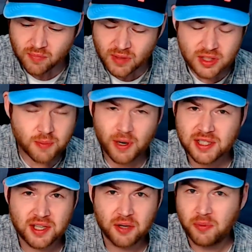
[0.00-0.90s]

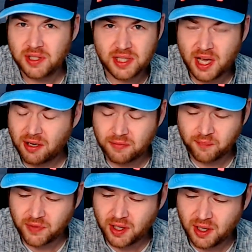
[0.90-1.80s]
surprisingly, it went down
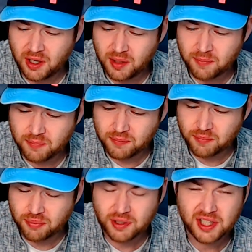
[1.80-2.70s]

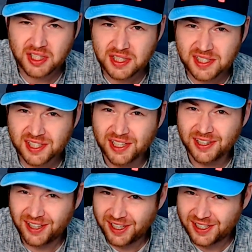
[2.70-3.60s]
pretty
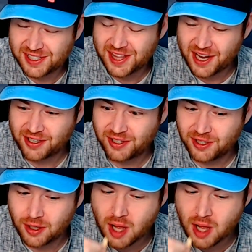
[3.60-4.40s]
easily. It's that good.